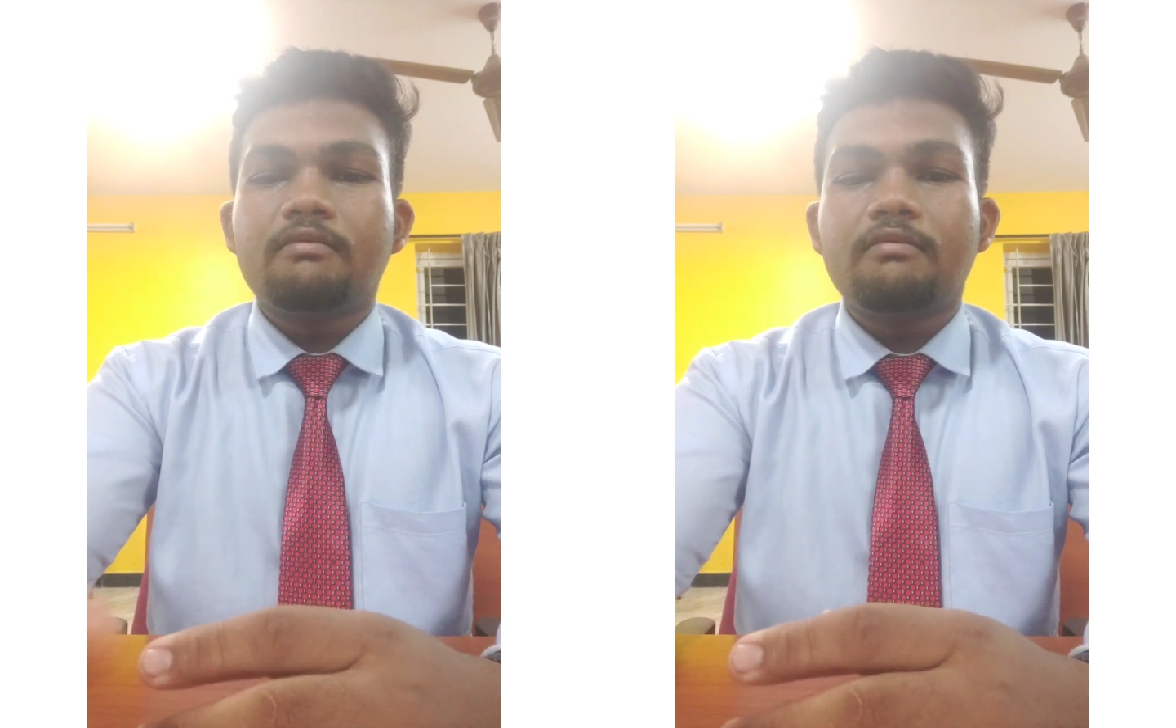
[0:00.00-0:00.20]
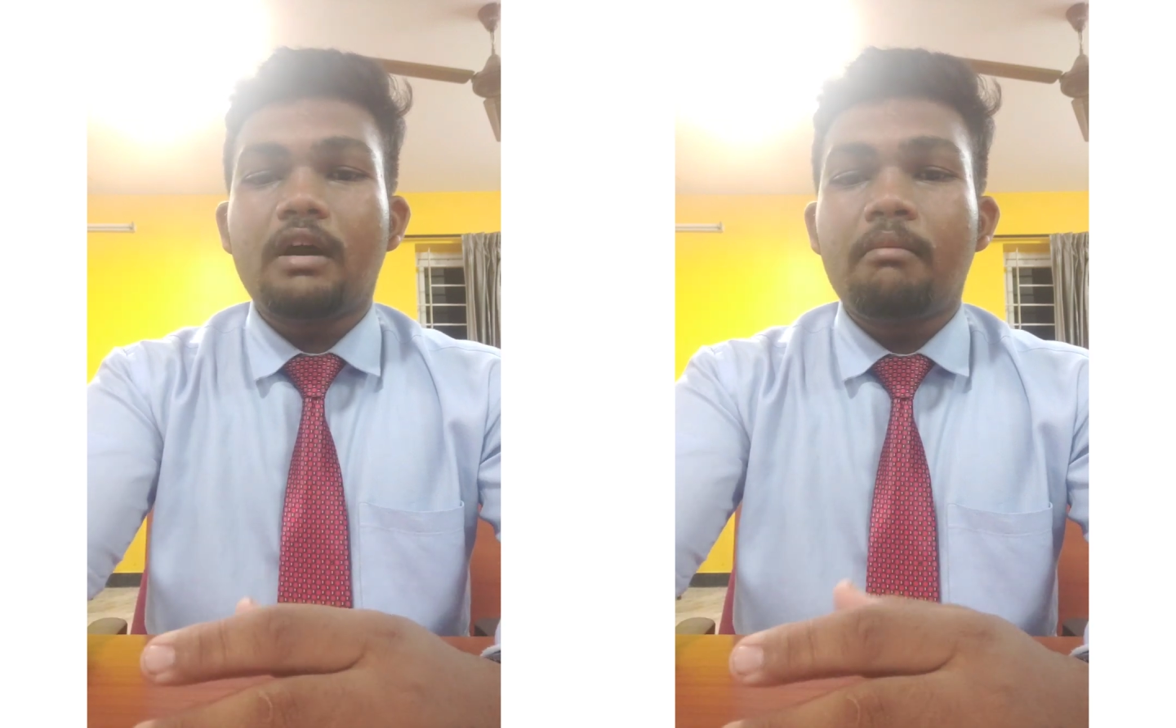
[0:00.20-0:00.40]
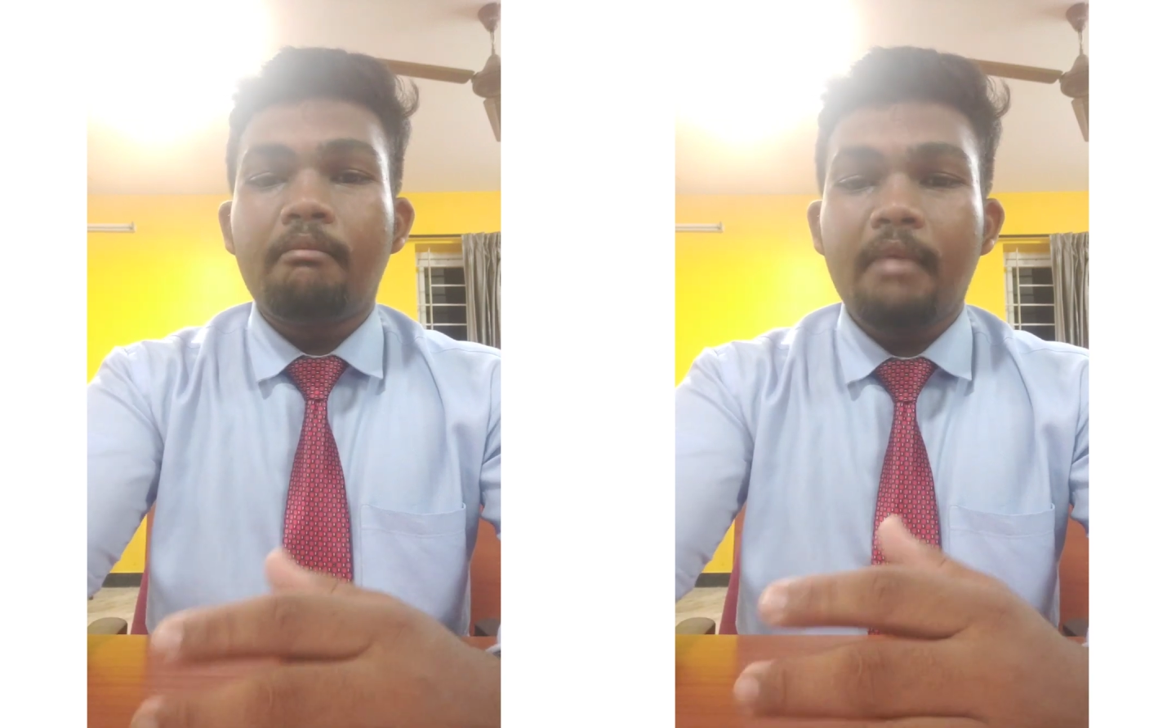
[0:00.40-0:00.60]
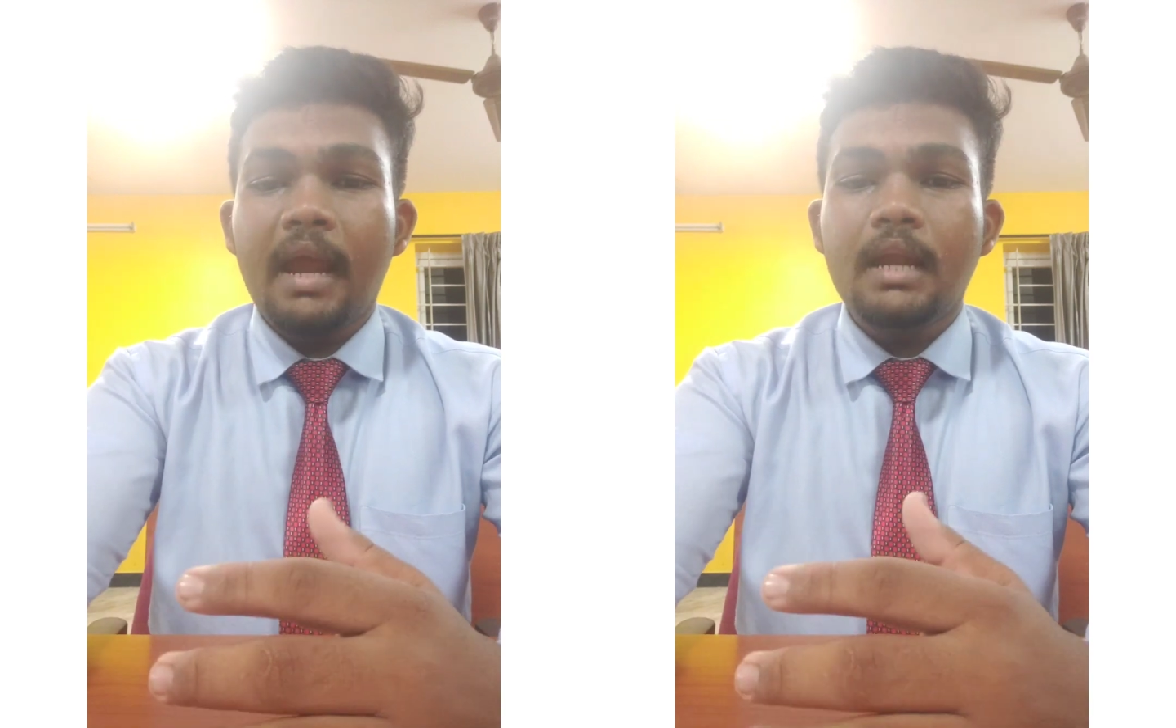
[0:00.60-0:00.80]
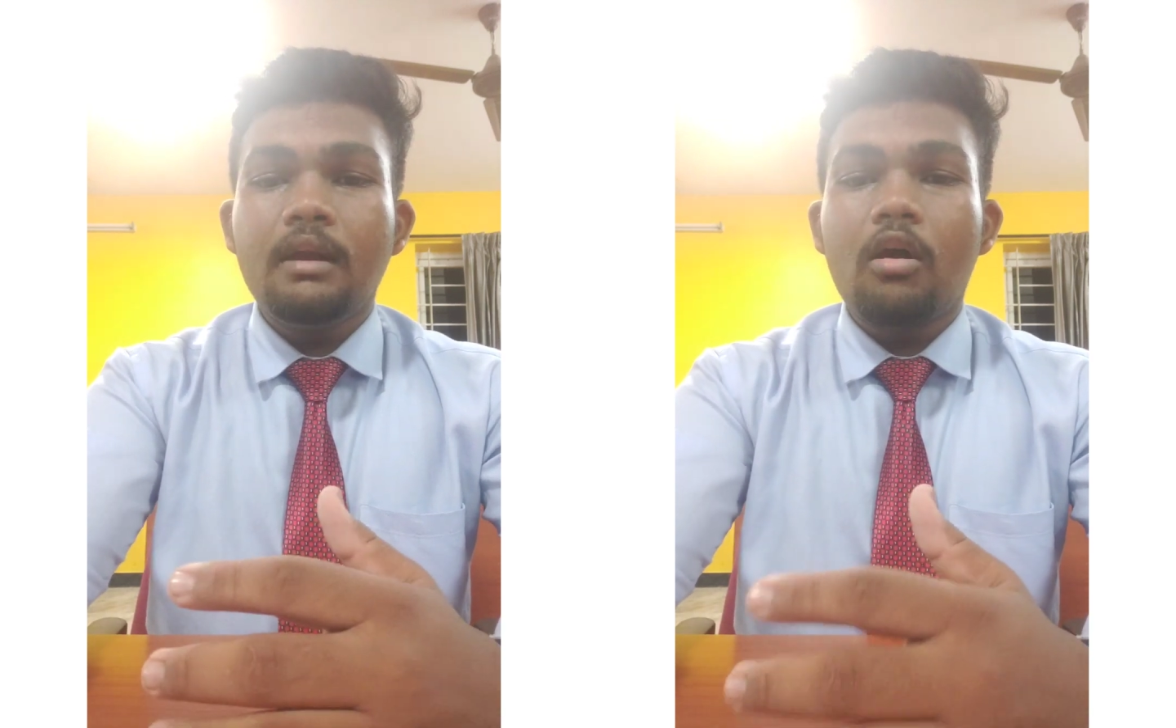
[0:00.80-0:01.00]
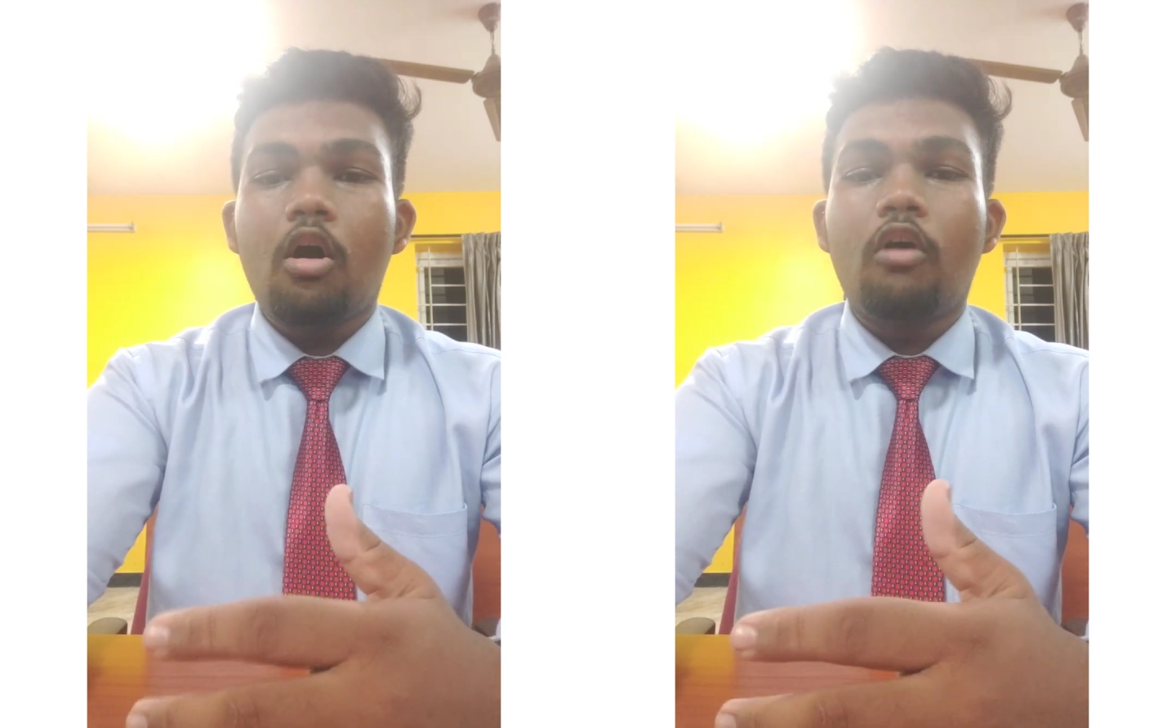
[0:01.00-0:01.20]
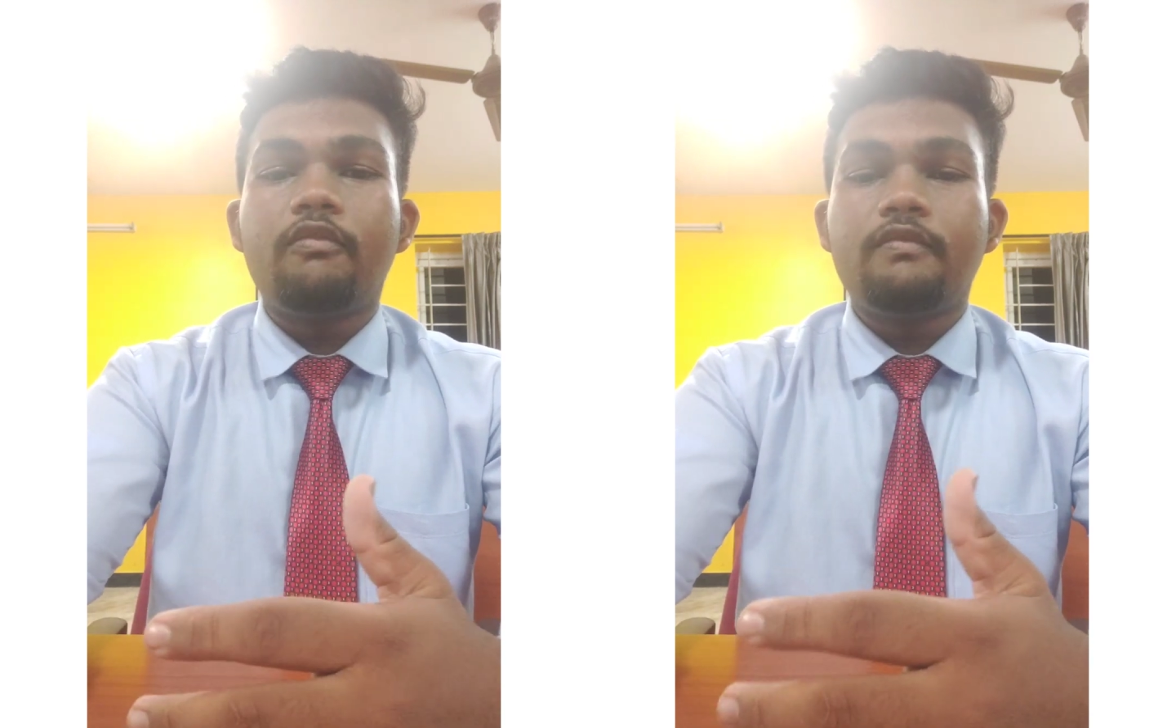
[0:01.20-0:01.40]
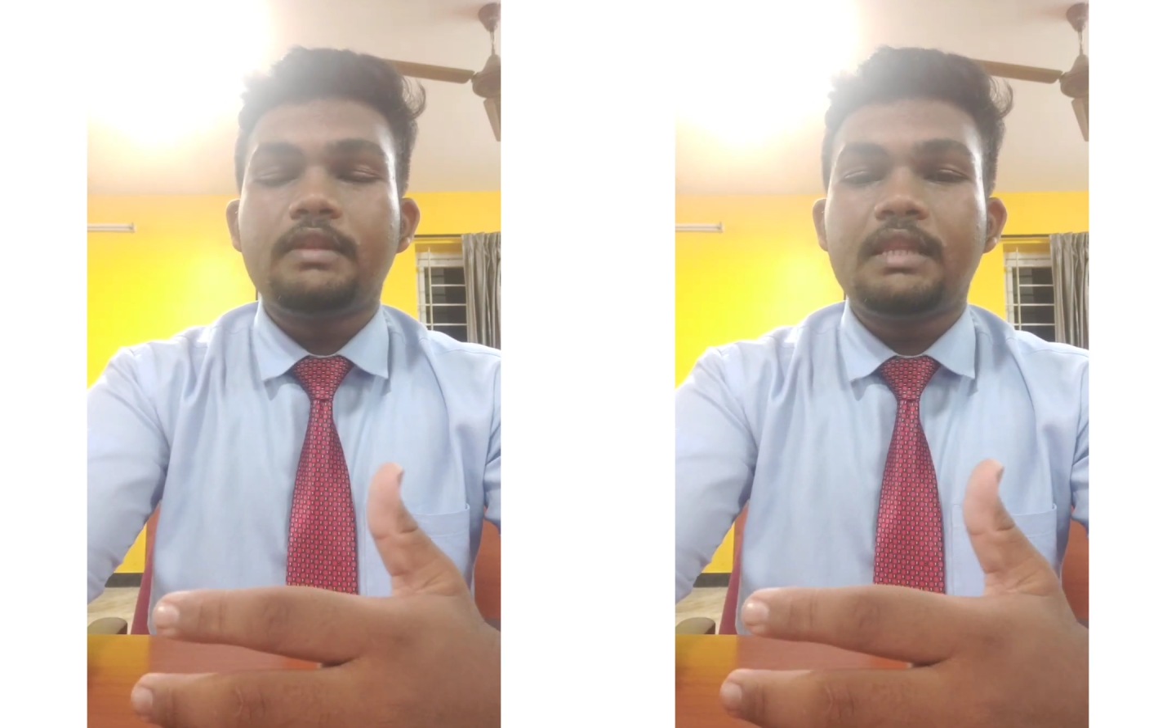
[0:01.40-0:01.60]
were made of